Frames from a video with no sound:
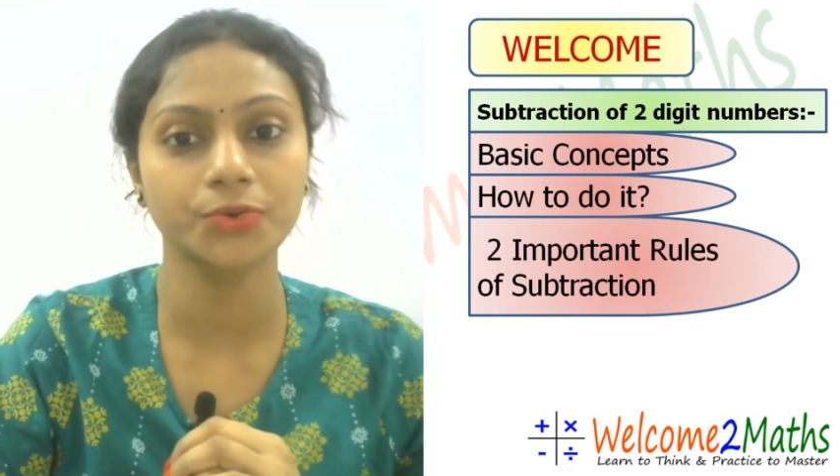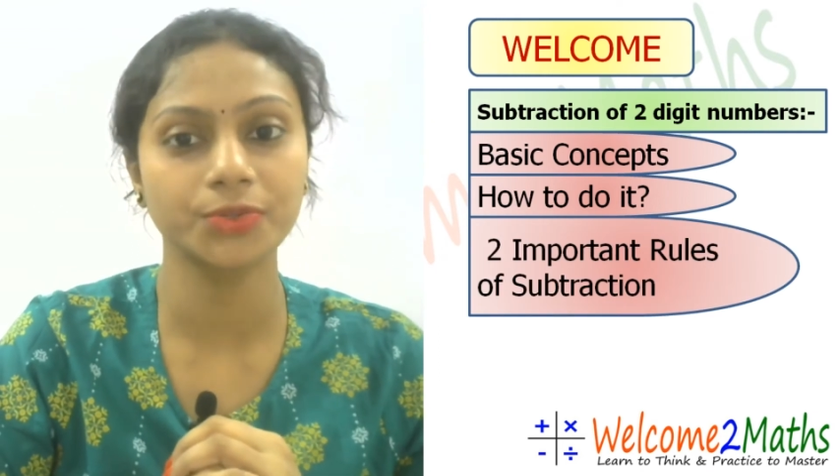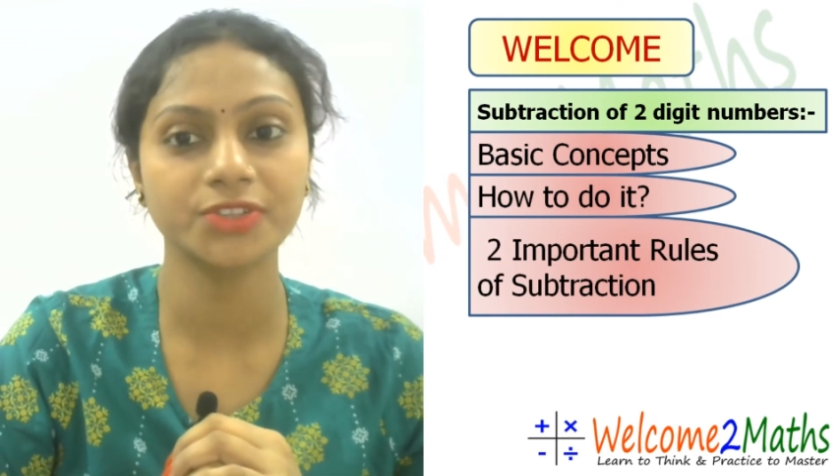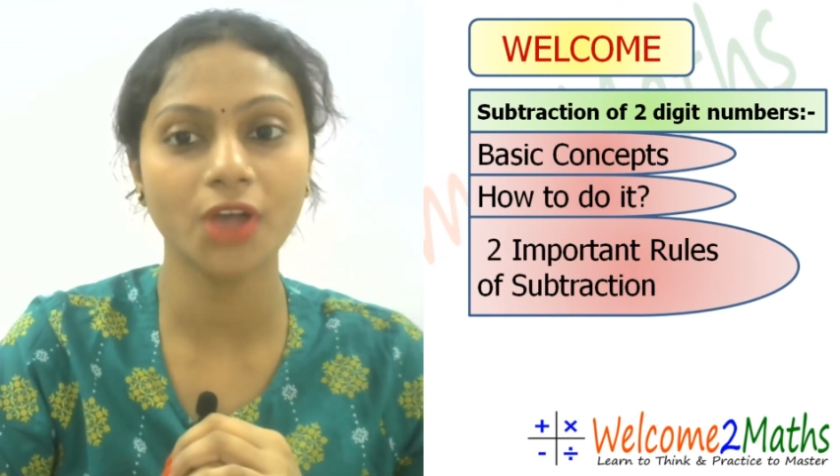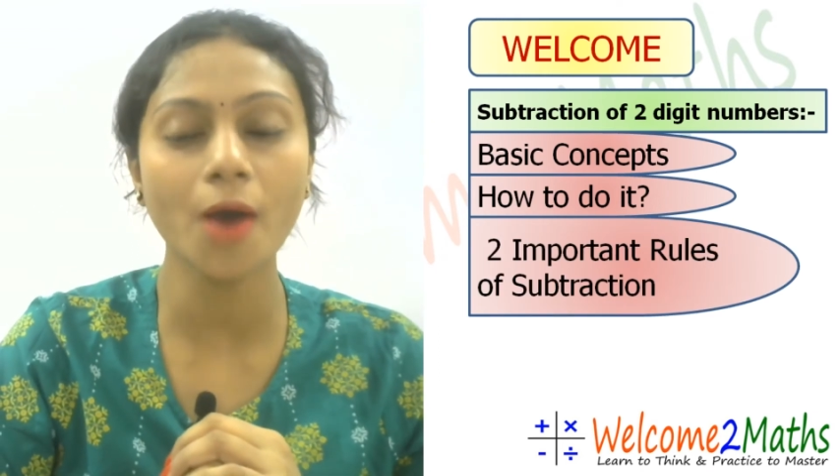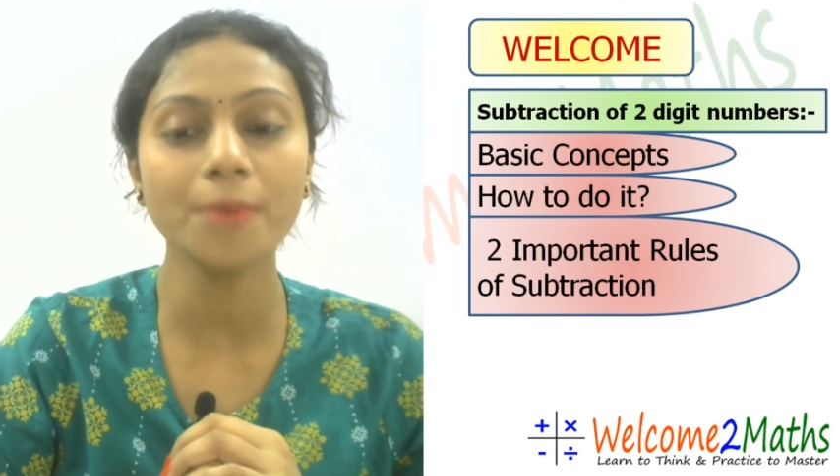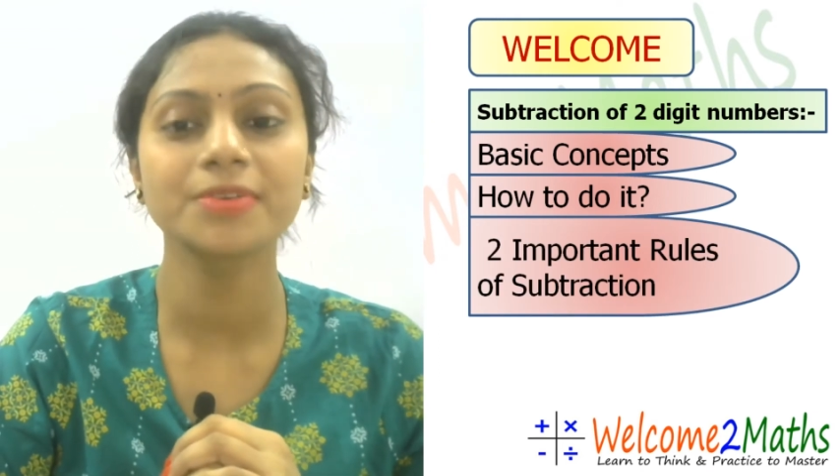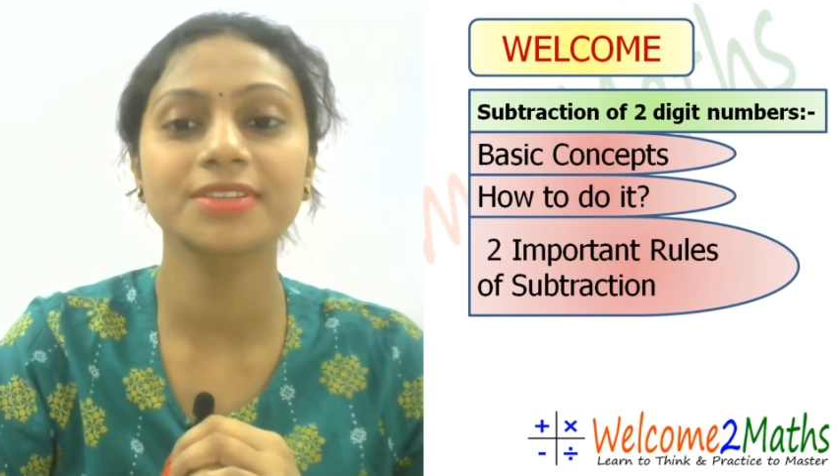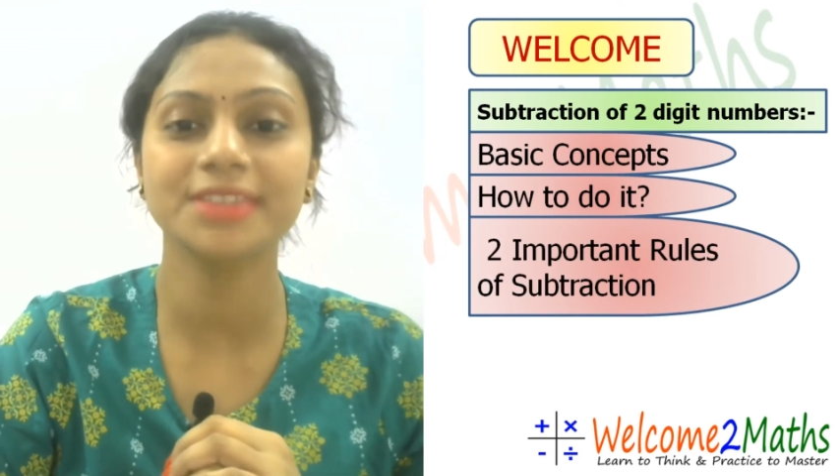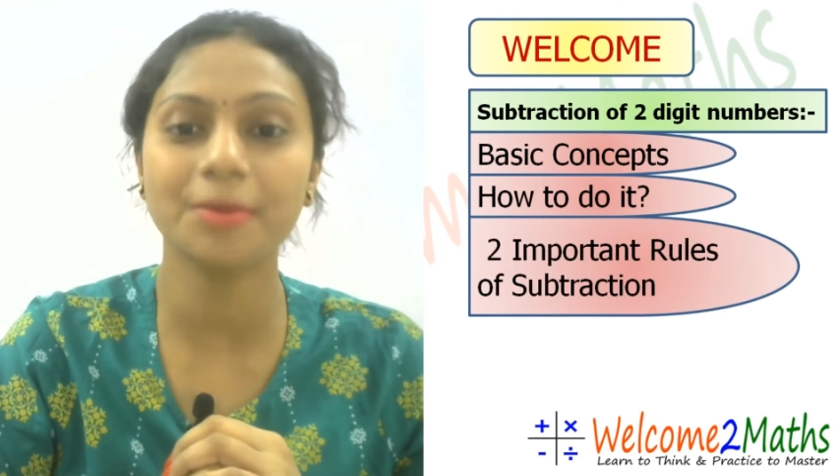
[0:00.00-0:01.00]
of
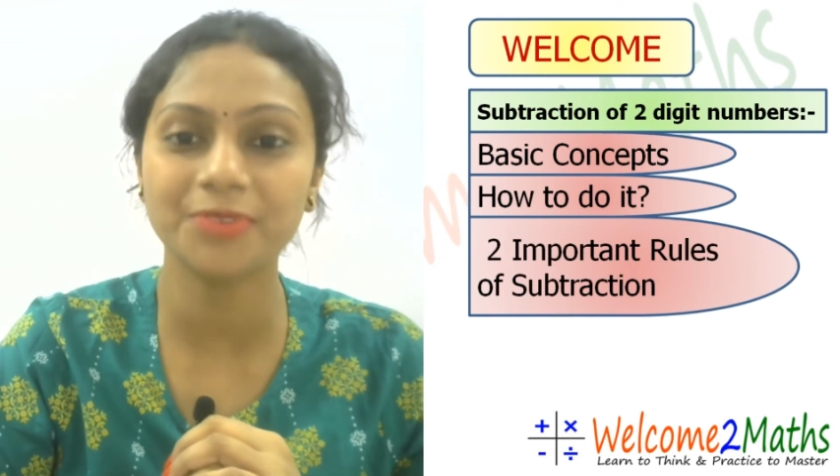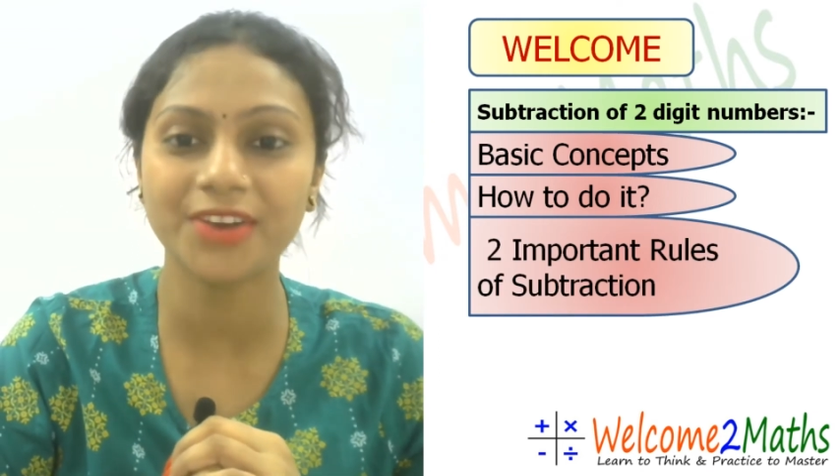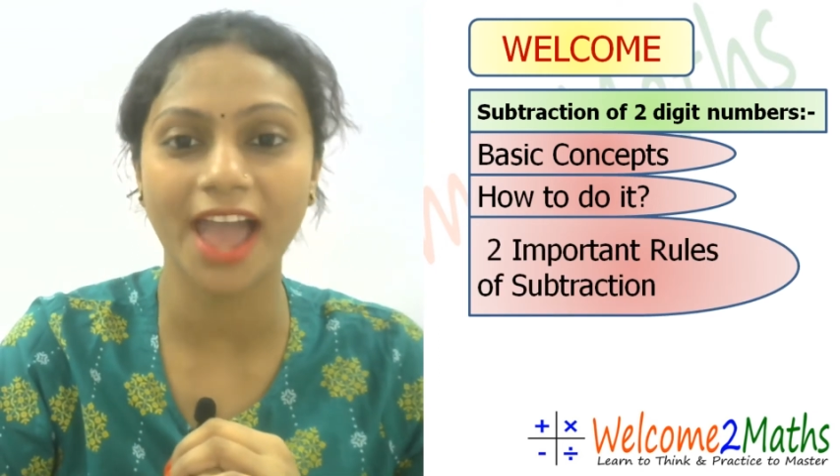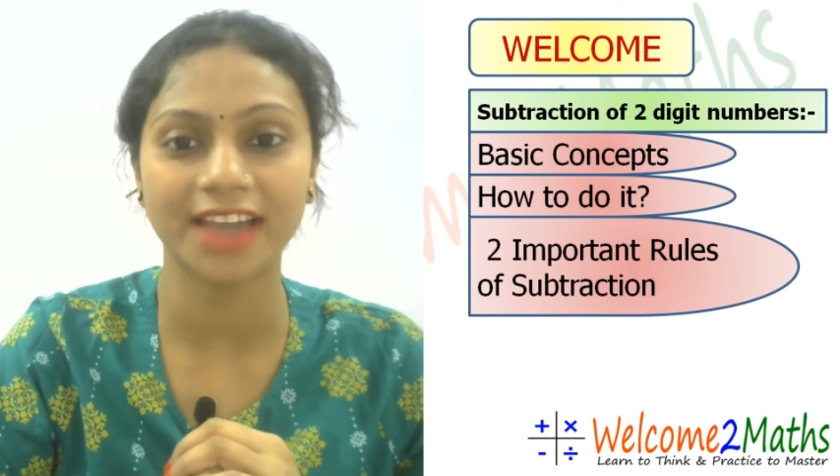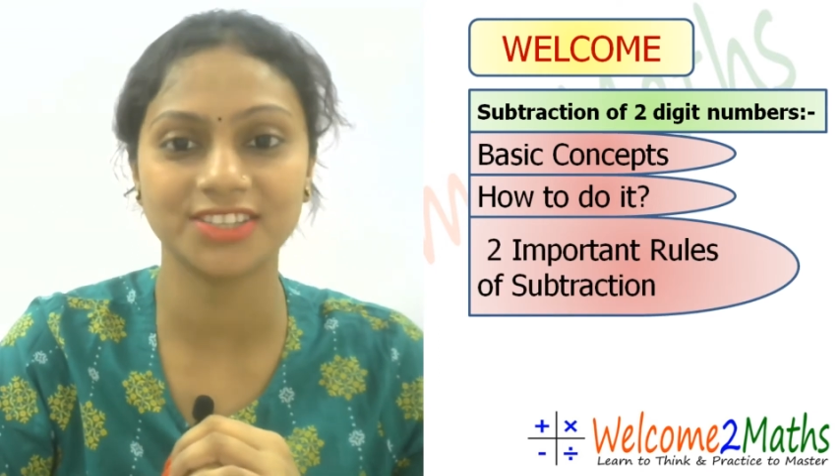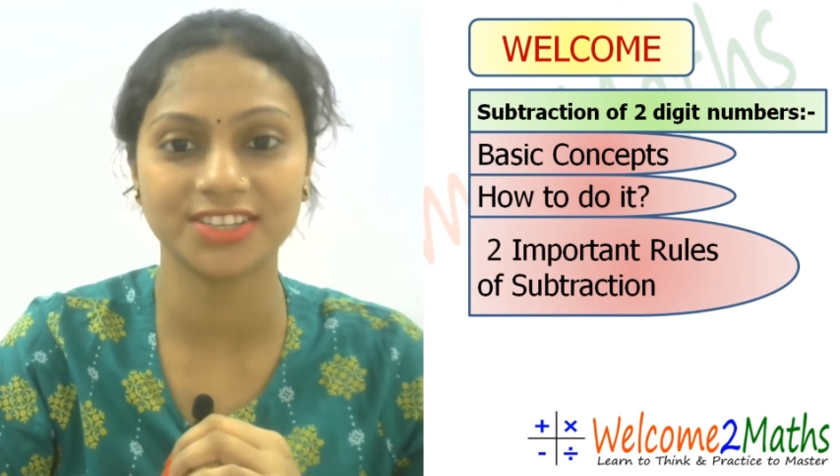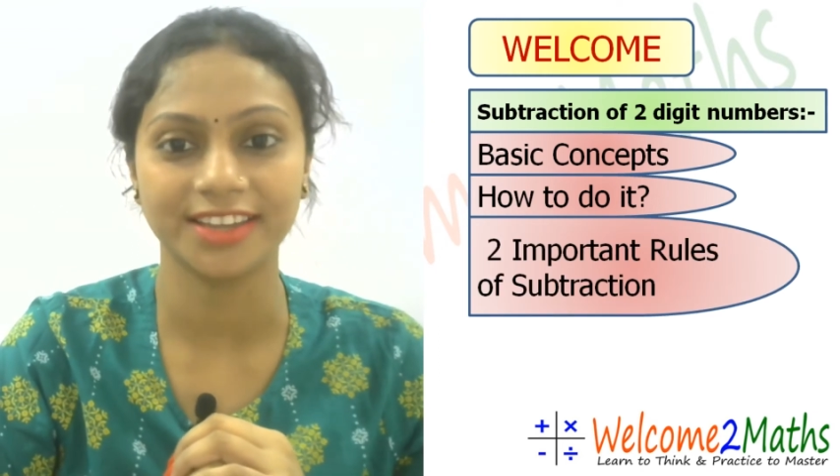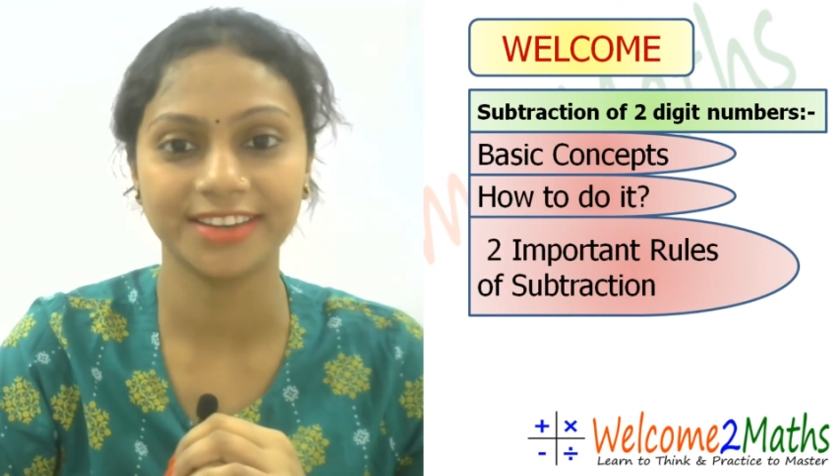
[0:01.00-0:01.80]
subtraction.